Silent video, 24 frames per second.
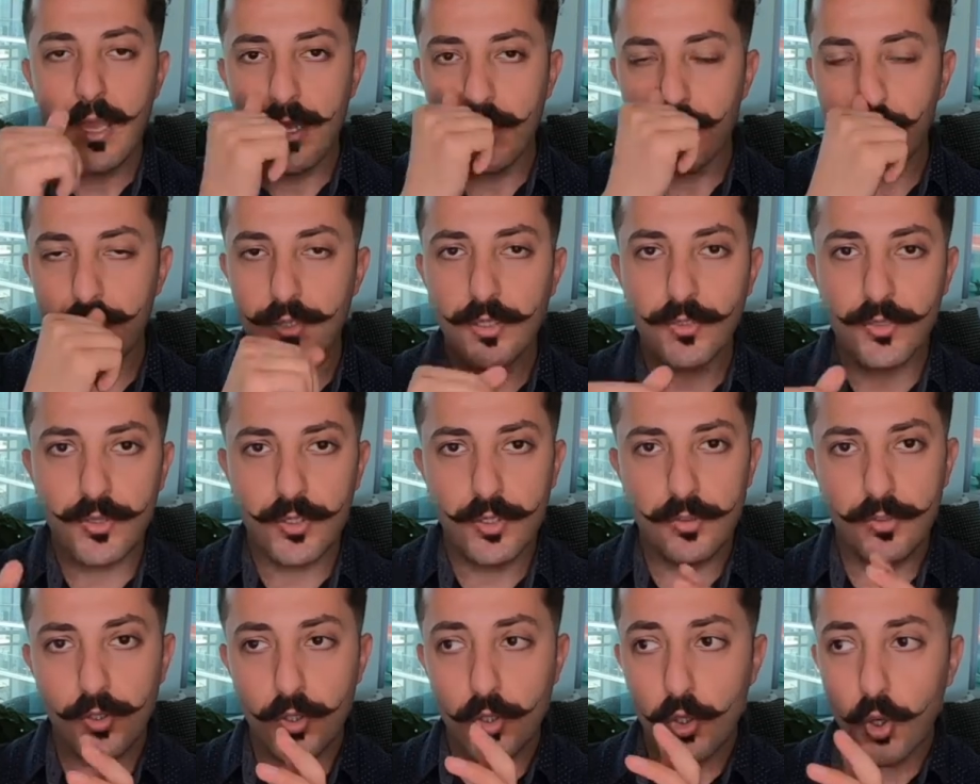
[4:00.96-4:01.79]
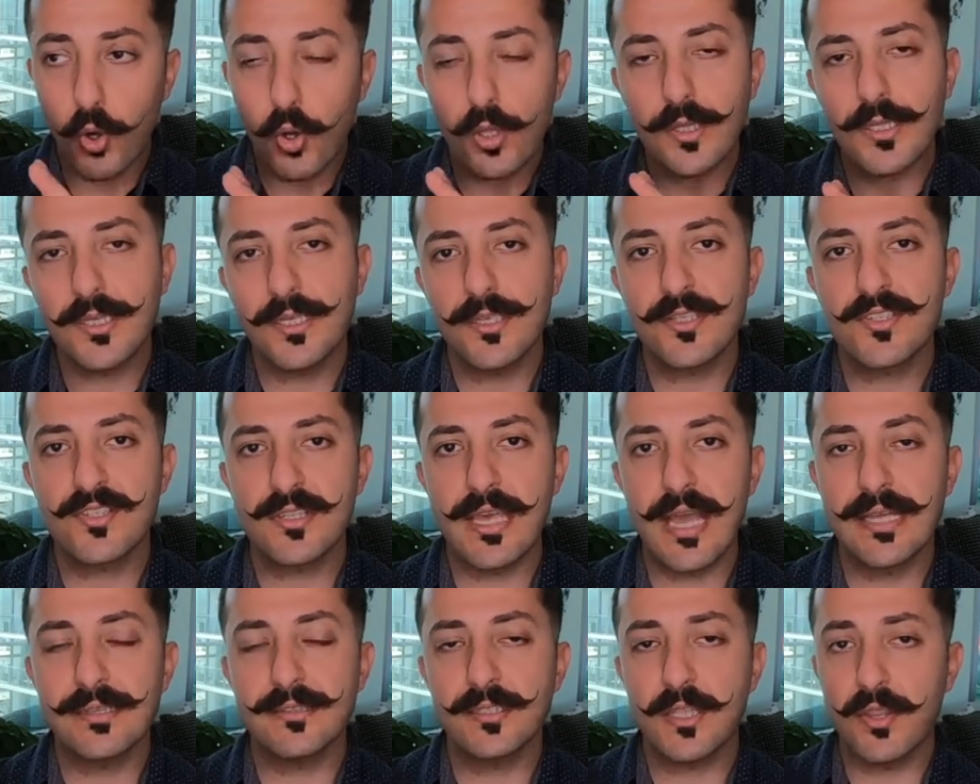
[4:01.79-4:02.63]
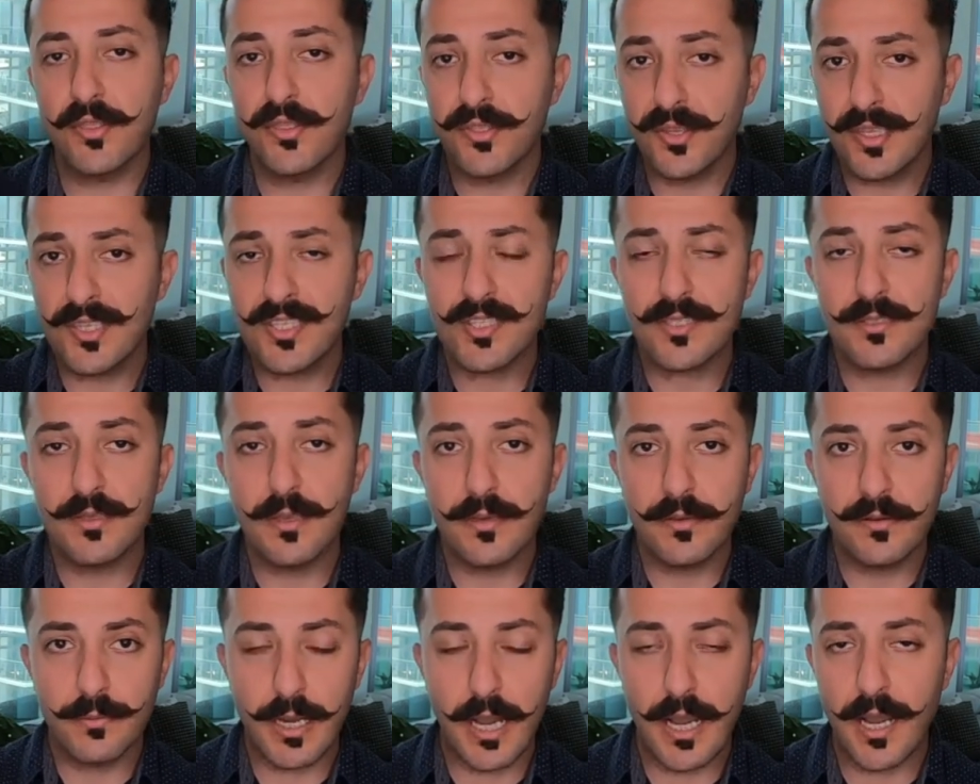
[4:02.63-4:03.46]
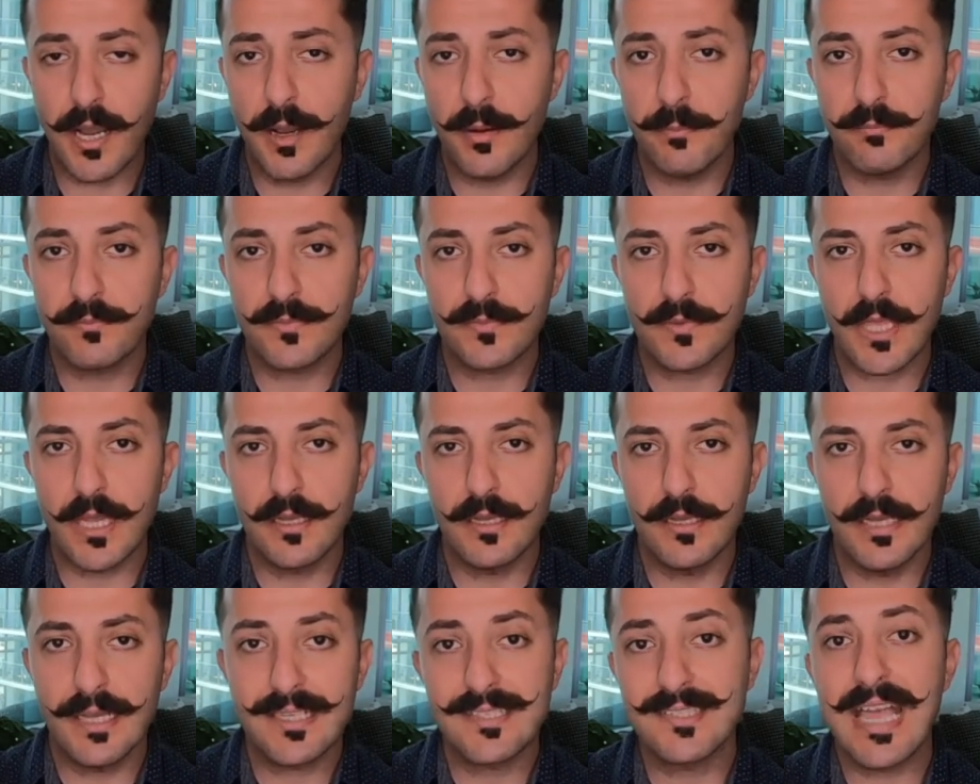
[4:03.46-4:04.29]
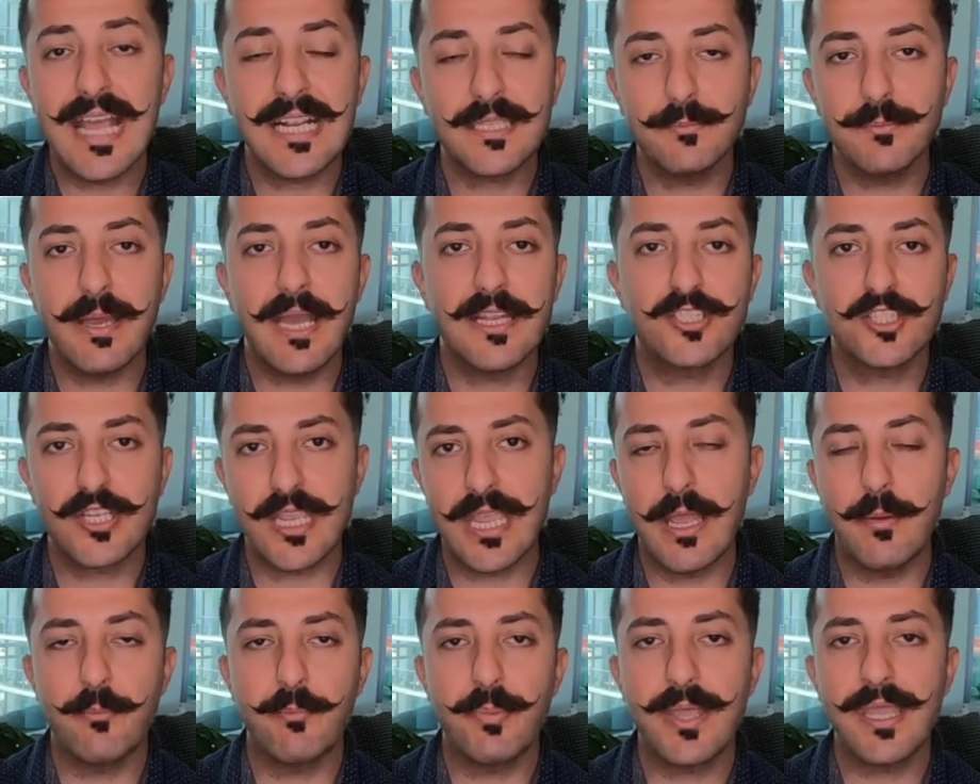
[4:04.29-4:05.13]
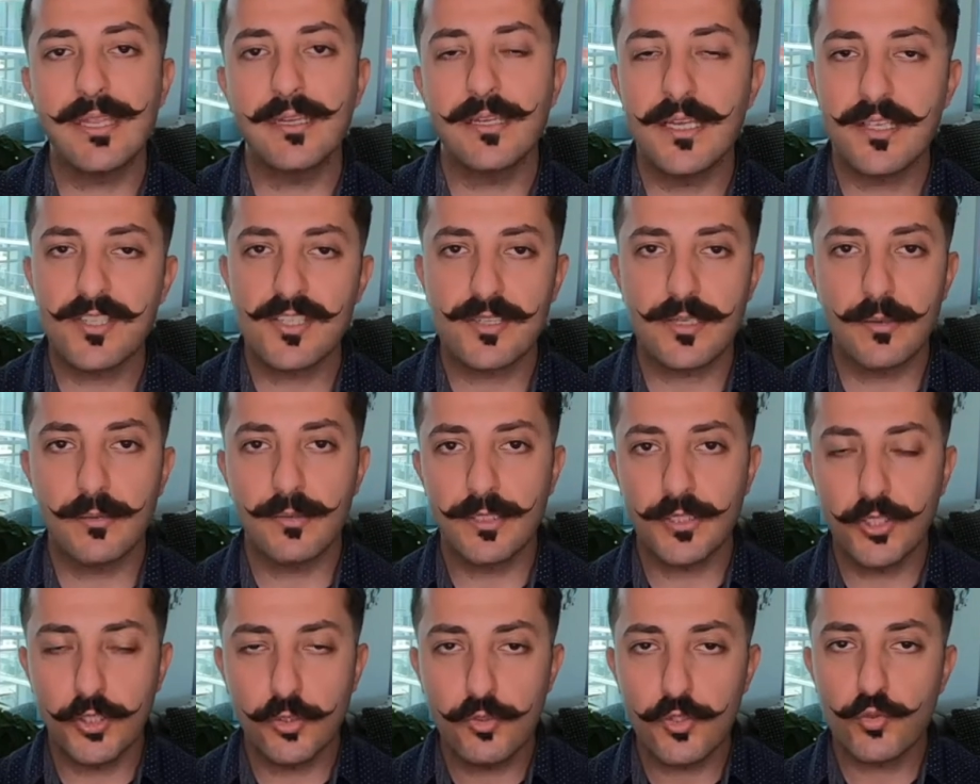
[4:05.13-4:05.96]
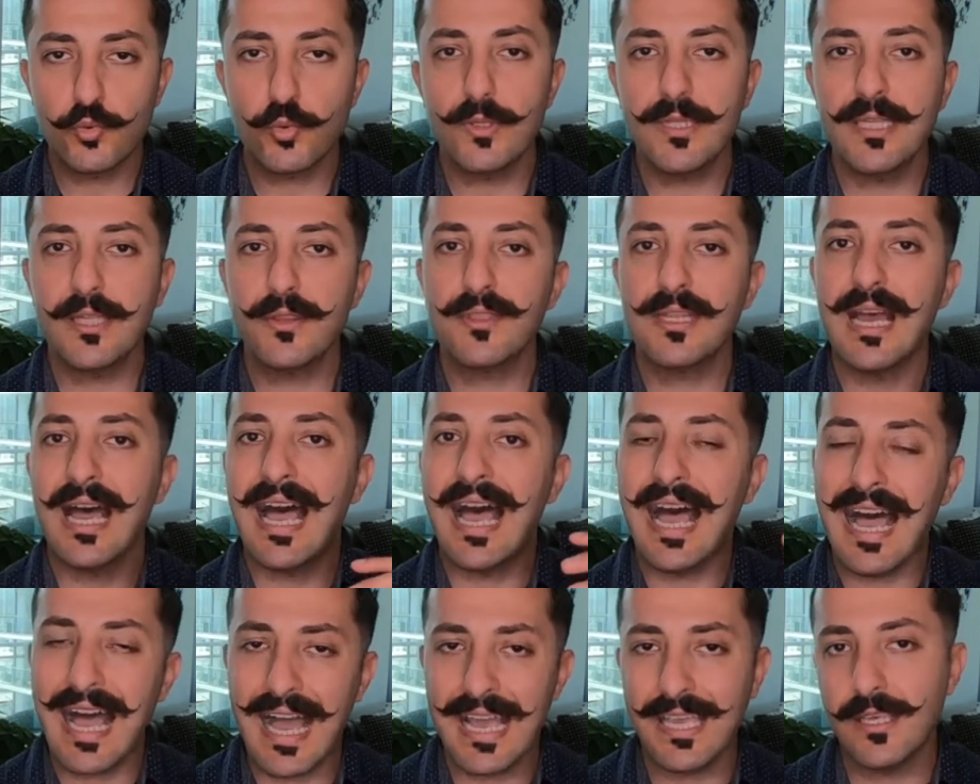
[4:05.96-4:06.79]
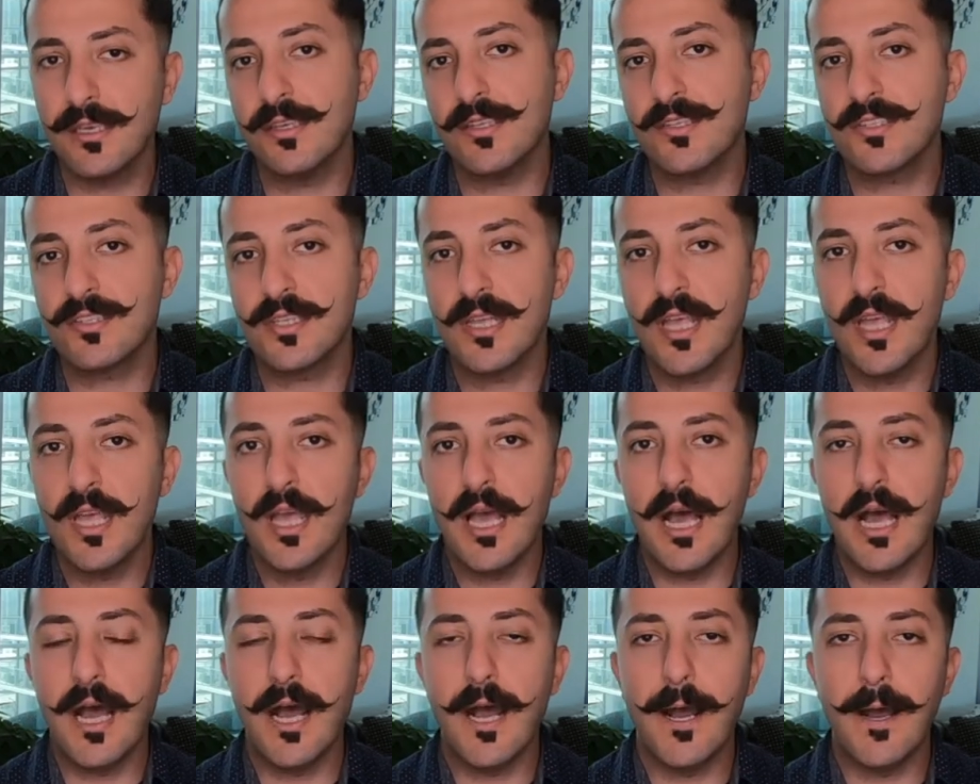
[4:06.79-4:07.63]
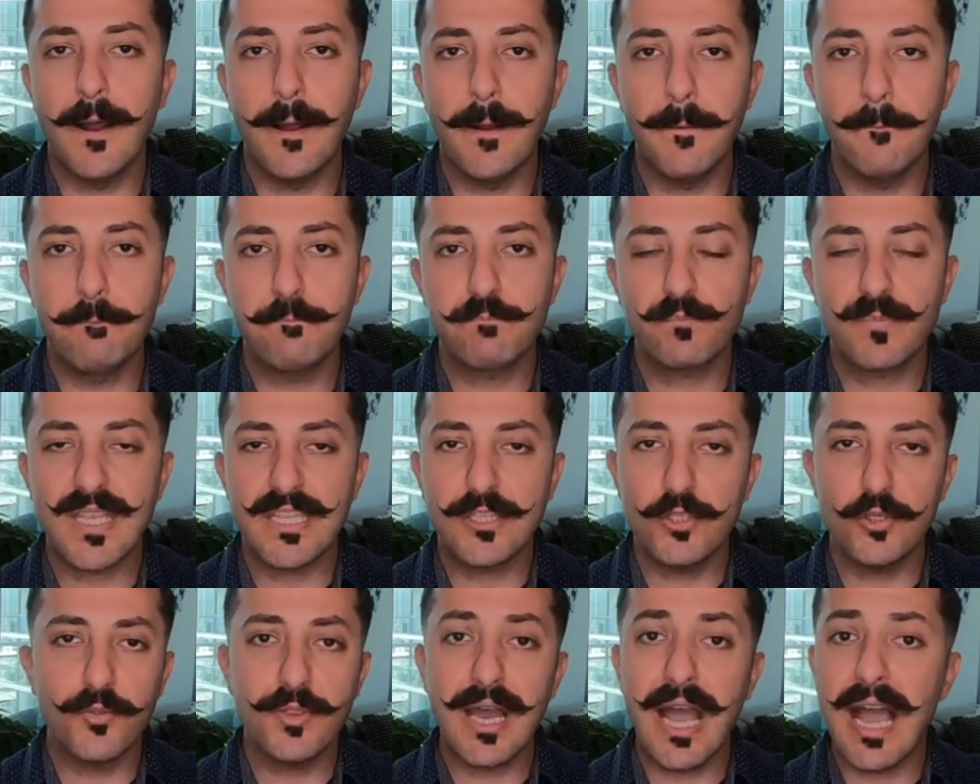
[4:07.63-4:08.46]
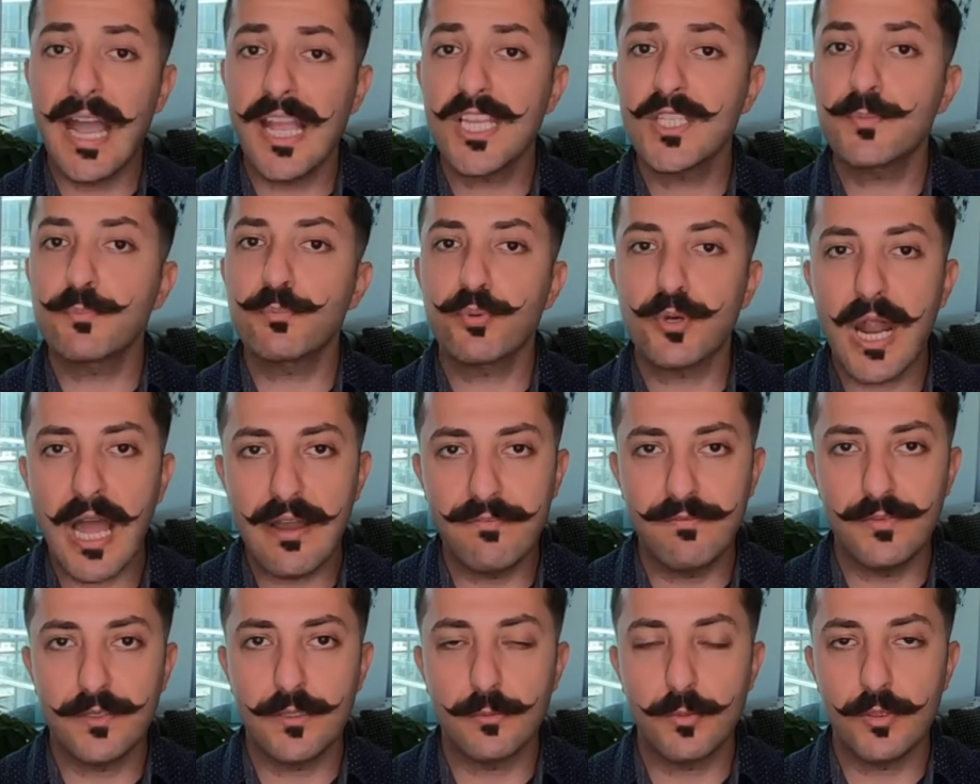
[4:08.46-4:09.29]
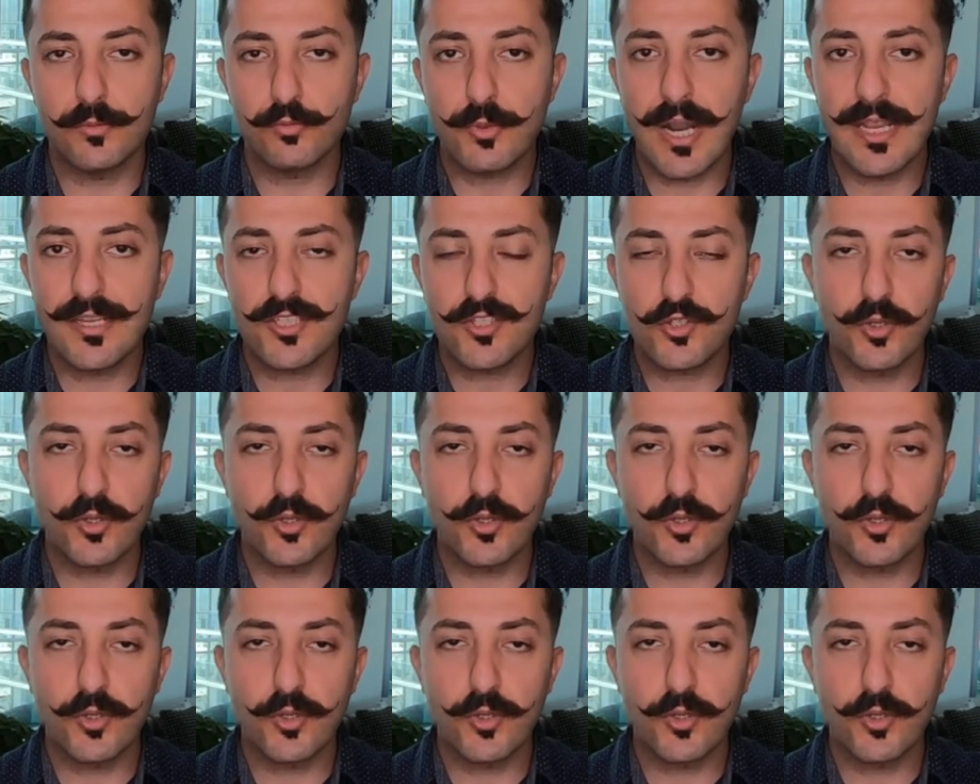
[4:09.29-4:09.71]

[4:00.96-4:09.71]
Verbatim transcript: The goal is that this exact match campaign is usually the highest, the highest profitable, right?